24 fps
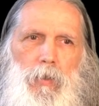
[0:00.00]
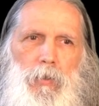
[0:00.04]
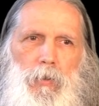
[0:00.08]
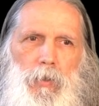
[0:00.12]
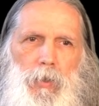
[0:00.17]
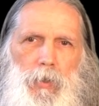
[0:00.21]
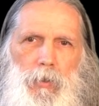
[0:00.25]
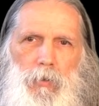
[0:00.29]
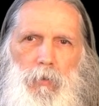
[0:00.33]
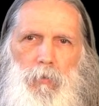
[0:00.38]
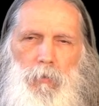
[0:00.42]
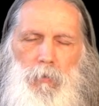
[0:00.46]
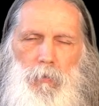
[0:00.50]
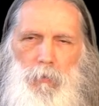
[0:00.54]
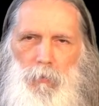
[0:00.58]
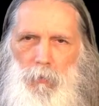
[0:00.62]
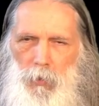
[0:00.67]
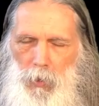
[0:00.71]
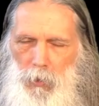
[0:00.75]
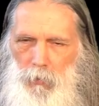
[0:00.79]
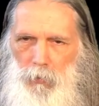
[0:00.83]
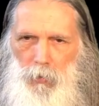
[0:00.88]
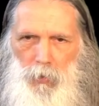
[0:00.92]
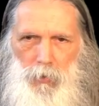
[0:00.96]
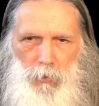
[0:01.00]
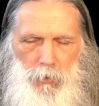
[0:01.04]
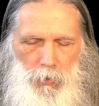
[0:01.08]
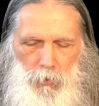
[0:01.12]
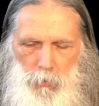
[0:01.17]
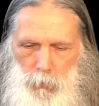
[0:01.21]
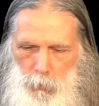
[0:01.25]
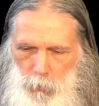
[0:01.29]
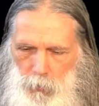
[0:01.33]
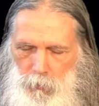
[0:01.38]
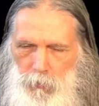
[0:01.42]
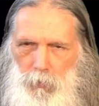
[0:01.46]
That, and, and
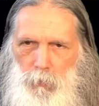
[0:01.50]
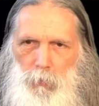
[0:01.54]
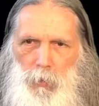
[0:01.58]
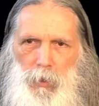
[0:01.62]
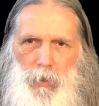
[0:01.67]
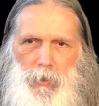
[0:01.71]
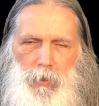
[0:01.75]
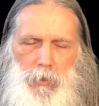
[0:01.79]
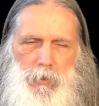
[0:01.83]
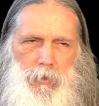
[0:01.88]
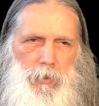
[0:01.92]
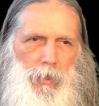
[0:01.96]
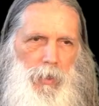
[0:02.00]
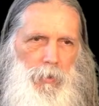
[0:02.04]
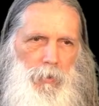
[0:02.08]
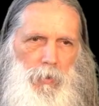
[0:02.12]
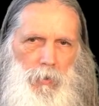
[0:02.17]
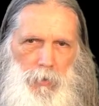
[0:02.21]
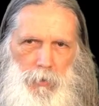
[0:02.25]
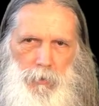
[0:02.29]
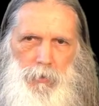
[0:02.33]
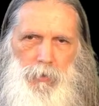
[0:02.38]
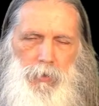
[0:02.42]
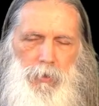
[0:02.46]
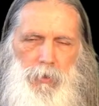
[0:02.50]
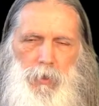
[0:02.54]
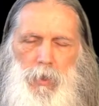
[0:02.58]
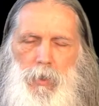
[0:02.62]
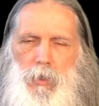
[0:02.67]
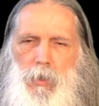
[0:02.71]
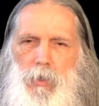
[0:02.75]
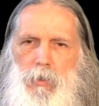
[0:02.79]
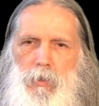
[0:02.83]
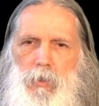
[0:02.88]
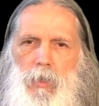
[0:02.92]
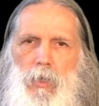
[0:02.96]
it's proven by this and other
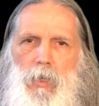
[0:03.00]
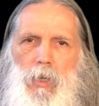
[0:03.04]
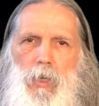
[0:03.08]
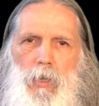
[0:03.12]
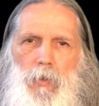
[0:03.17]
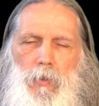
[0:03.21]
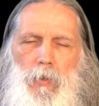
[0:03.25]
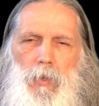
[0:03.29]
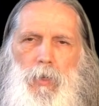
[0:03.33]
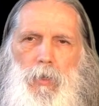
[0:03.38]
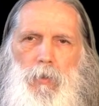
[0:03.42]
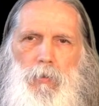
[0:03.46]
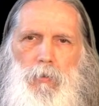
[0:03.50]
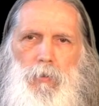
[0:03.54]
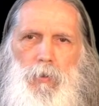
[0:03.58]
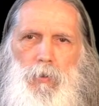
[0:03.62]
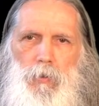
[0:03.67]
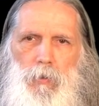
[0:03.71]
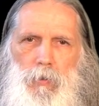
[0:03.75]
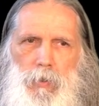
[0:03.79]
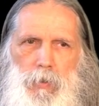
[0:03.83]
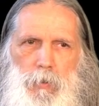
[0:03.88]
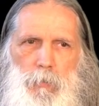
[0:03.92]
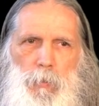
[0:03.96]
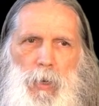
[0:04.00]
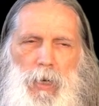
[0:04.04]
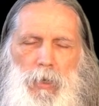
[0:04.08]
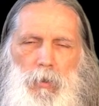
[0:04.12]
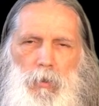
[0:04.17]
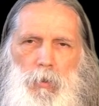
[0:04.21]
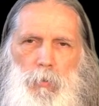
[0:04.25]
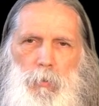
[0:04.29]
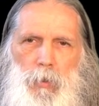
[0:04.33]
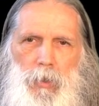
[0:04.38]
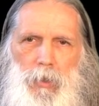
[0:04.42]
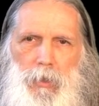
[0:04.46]
studies that there is
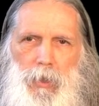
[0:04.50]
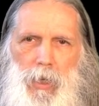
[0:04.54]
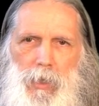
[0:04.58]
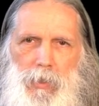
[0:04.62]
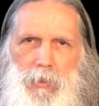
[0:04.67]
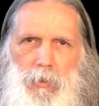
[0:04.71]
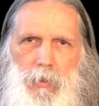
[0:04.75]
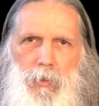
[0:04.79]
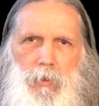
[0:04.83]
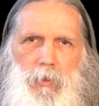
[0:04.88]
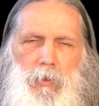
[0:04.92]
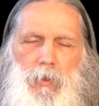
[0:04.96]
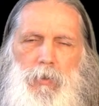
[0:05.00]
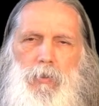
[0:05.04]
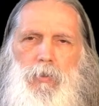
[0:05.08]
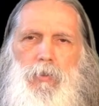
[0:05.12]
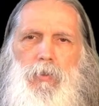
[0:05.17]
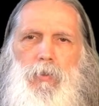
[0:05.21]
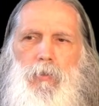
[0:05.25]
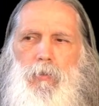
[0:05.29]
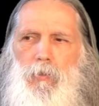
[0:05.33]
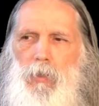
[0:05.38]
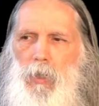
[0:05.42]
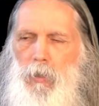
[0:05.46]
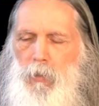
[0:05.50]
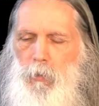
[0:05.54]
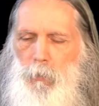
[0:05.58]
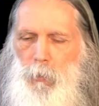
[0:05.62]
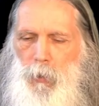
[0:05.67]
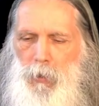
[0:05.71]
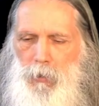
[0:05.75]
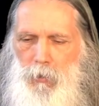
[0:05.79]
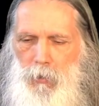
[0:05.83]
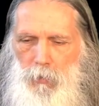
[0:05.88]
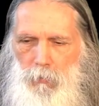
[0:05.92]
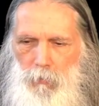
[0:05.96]
biocommunication that takes
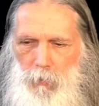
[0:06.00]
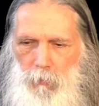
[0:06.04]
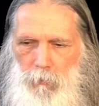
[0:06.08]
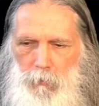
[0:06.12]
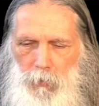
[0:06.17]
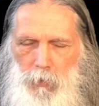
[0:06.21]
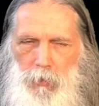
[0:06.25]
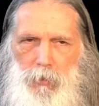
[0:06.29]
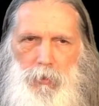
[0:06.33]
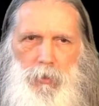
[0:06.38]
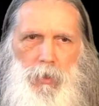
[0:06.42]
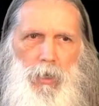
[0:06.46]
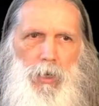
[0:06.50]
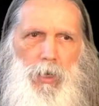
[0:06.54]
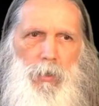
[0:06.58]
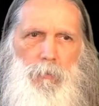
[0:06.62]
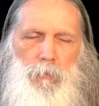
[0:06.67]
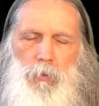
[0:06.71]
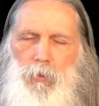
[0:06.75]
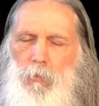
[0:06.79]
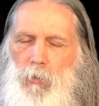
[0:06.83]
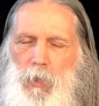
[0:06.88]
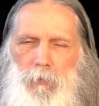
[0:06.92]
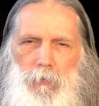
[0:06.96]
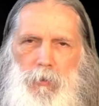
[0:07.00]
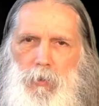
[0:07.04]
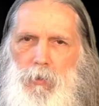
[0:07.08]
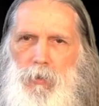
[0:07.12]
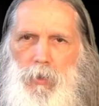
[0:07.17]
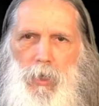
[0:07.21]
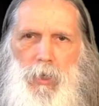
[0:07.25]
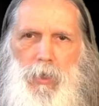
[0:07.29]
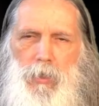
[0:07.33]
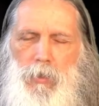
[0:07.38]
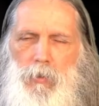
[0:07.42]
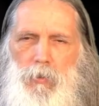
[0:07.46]
place in reverse time. So we have to
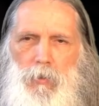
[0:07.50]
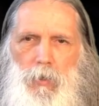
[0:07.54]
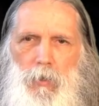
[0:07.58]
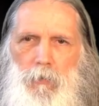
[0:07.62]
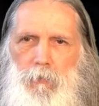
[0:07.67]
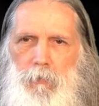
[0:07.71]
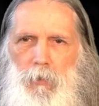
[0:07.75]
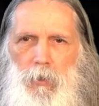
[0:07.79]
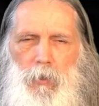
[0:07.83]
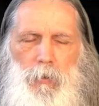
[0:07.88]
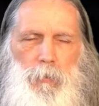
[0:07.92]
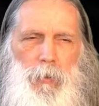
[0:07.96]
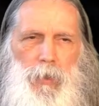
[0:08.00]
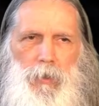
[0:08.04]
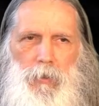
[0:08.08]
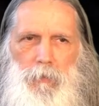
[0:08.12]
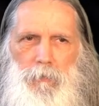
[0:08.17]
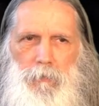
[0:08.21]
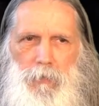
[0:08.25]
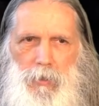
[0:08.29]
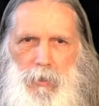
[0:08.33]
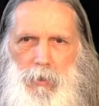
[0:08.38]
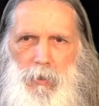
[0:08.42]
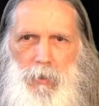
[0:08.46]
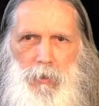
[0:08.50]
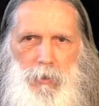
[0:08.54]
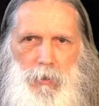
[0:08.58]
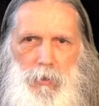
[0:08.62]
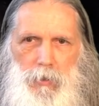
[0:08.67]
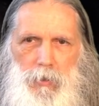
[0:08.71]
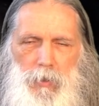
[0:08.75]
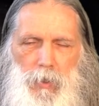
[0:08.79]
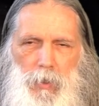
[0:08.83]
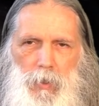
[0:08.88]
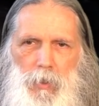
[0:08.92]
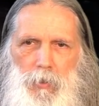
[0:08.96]
change our fundamental
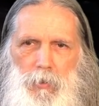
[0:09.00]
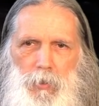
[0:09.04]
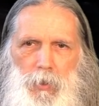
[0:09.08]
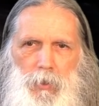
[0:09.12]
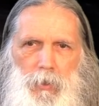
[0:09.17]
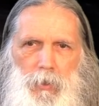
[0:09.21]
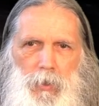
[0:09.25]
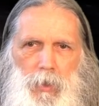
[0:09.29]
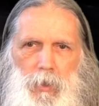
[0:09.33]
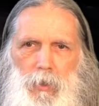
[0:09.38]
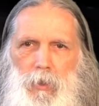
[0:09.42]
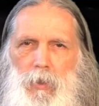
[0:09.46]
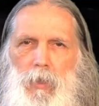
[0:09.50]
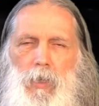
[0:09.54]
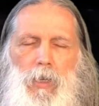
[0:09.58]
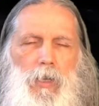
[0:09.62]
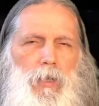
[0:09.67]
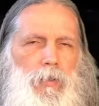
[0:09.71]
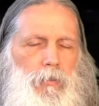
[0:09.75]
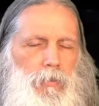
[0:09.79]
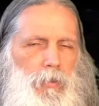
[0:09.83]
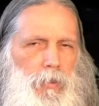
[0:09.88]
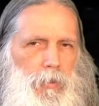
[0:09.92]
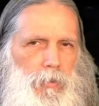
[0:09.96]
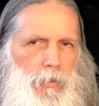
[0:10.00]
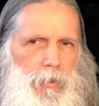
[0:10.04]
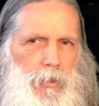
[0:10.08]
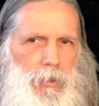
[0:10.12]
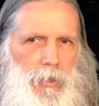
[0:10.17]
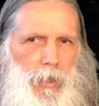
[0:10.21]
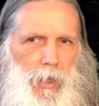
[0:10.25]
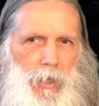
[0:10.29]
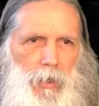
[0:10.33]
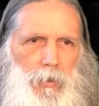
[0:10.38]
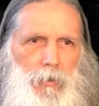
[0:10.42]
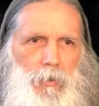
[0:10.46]
physics thinking to
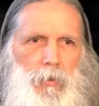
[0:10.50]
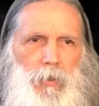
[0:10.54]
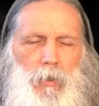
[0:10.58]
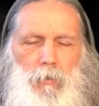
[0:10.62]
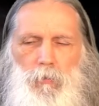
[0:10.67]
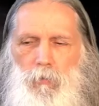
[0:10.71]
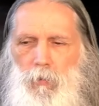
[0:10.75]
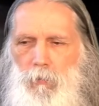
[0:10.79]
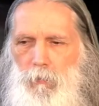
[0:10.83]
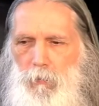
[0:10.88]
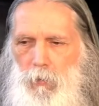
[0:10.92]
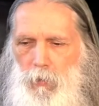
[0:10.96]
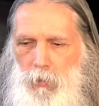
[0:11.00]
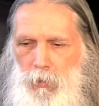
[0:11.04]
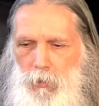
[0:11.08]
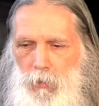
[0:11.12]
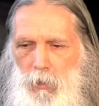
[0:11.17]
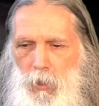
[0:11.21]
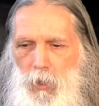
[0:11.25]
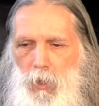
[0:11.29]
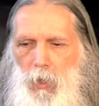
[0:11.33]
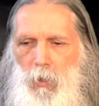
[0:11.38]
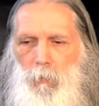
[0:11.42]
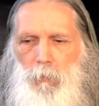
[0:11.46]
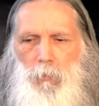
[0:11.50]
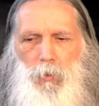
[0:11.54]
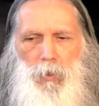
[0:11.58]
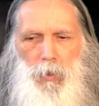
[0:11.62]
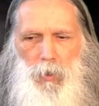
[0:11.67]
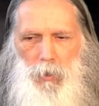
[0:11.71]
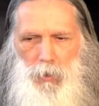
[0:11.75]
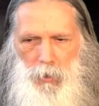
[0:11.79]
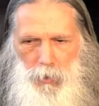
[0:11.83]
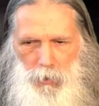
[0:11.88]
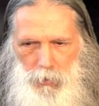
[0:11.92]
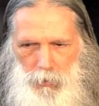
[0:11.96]
understand that reverse time
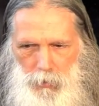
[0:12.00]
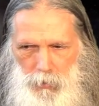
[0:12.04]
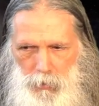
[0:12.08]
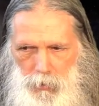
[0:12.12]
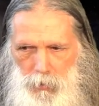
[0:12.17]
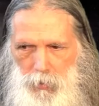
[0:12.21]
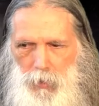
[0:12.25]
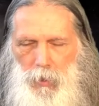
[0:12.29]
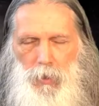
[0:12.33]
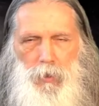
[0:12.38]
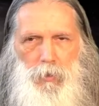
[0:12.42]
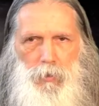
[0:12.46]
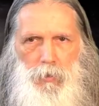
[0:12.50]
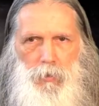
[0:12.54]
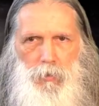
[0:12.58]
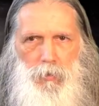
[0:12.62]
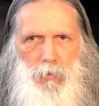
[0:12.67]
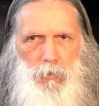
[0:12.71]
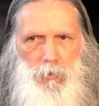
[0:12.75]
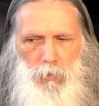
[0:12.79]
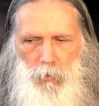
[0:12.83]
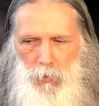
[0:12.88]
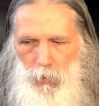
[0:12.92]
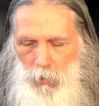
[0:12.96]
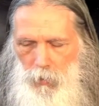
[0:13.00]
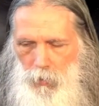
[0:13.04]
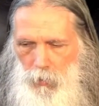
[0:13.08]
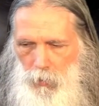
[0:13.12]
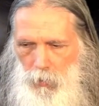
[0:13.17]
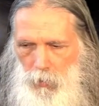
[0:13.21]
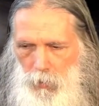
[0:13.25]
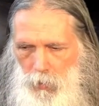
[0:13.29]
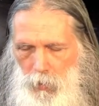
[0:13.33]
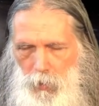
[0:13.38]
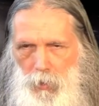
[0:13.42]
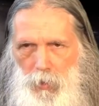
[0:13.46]
is, is
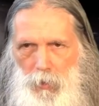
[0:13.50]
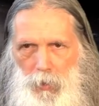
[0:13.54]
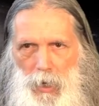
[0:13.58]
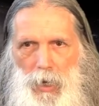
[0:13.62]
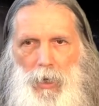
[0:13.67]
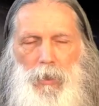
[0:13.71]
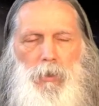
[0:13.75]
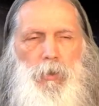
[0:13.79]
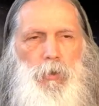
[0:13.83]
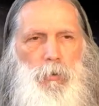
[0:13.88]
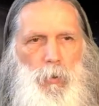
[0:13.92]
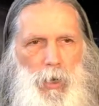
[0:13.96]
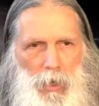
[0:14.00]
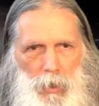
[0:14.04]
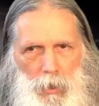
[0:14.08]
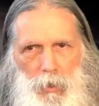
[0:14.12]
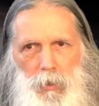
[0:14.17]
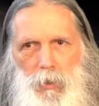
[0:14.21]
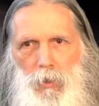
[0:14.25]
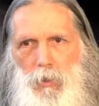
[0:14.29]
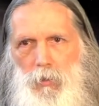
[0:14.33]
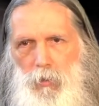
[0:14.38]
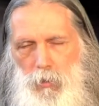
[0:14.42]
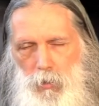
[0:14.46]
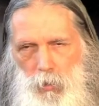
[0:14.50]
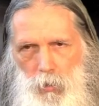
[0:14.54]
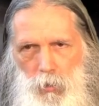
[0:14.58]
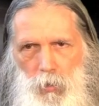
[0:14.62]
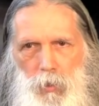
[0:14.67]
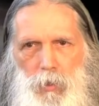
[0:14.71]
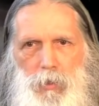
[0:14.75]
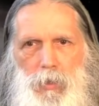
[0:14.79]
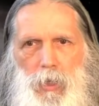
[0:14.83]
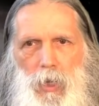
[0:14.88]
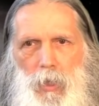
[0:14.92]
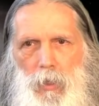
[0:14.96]
uh, an actuality, it's a
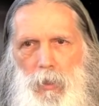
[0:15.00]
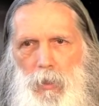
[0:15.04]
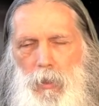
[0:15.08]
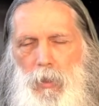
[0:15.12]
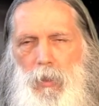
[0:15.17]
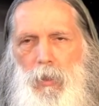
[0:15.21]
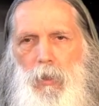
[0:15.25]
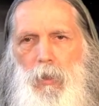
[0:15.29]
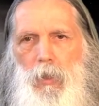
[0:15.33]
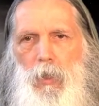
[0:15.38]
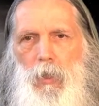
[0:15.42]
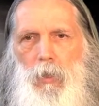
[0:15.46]
causality.